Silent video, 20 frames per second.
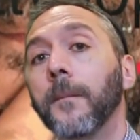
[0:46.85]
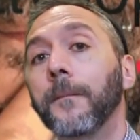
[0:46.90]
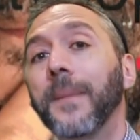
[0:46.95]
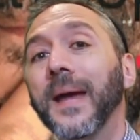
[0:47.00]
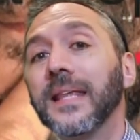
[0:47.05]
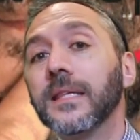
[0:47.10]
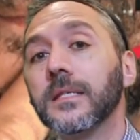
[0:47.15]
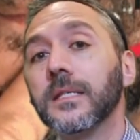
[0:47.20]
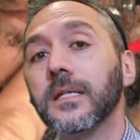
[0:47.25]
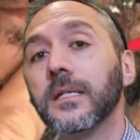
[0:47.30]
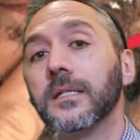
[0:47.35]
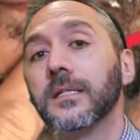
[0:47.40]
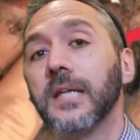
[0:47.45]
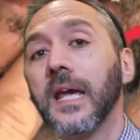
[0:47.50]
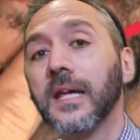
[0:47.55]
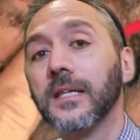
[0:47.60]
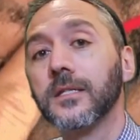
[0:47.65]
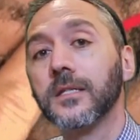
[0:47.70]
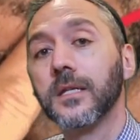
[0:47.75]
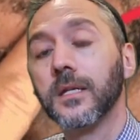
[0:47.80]
Betsy
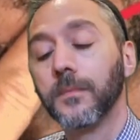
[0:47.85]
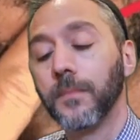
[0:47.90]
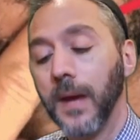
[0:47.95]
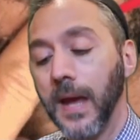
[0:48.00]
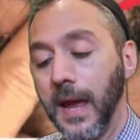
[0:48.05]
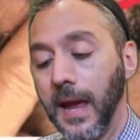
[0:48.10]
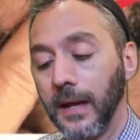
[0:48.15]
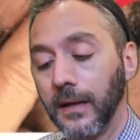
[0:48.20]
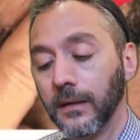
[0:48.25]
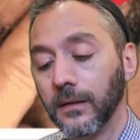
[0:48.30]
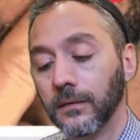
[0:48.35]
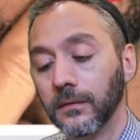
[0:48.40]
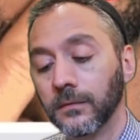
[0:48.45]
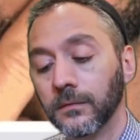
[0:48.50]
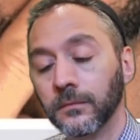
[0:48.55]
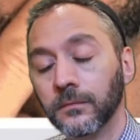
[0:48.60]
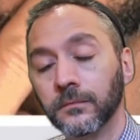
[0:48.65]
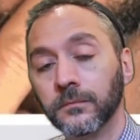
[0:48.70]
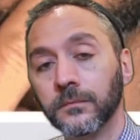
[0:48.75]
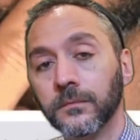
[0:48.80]
texted back,
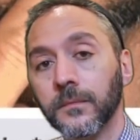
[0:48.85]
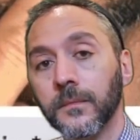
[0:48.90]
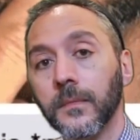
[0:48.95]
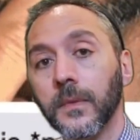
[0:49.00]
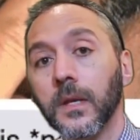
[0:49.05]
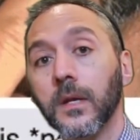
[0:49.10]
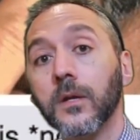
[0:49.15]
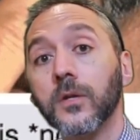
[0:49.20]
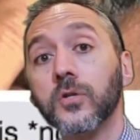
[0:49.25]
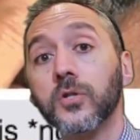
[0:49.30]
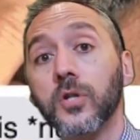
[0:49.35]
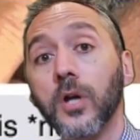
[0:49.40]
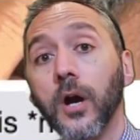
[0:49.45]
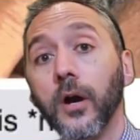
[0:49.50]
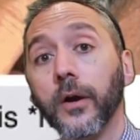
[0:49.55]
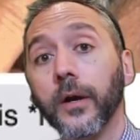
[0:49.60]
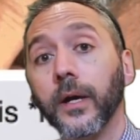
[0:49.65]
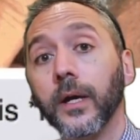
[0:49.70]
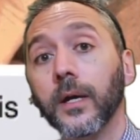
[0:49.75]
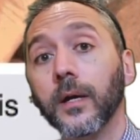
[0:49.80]

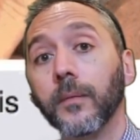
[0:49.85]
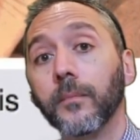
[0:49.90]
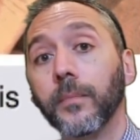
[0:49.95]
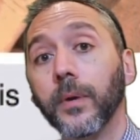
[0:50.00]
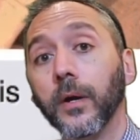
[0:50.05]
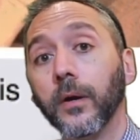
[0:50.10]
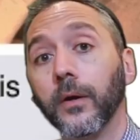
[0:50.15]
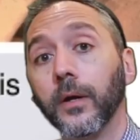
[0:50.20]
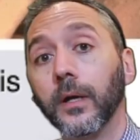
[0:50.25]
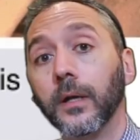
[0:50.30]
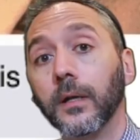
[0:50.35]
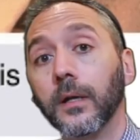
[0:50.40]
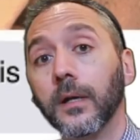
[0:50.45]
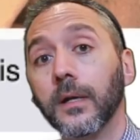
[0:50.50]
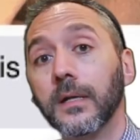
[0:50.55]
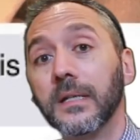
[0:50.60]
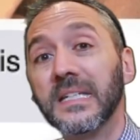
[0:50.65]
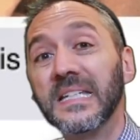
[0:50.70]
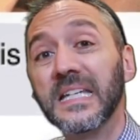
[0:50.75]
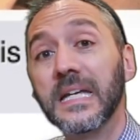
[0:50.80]
sorry, period,
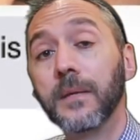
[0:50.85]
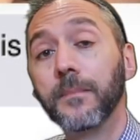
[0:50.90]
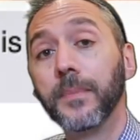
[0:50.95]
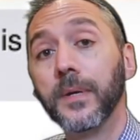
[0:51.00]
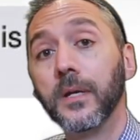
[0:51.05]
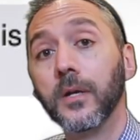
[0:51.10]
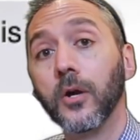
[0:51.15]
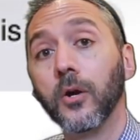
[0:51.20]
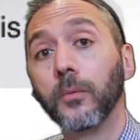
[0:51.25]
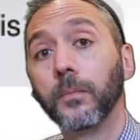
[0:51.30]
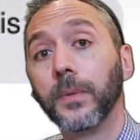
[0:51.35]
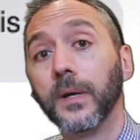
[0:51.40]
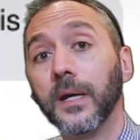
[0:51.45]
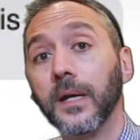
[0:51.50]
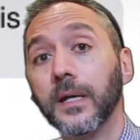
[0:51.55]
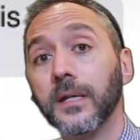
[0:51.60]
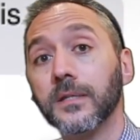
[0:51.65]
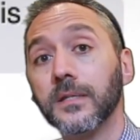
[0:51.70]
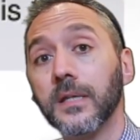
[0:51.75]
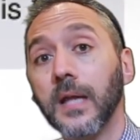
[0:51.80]
tippy nope
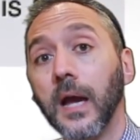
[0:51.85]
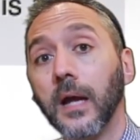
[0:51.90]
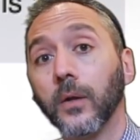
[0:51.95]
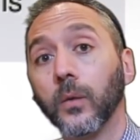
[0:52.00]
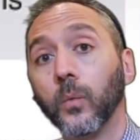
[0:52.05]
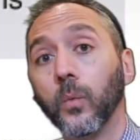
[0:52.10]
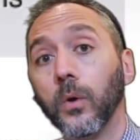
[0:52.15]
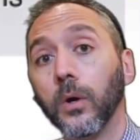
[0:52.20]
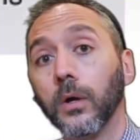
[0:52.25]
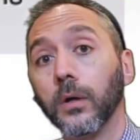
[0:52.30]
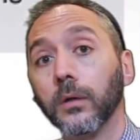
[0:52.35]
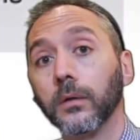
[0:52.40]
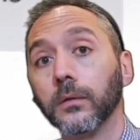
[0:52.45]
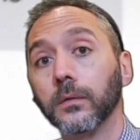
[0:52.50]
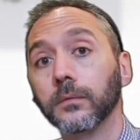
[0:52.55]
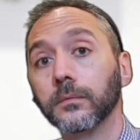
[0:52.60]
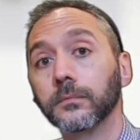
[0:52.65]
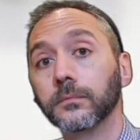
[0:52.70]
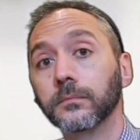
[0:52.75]
is not a word.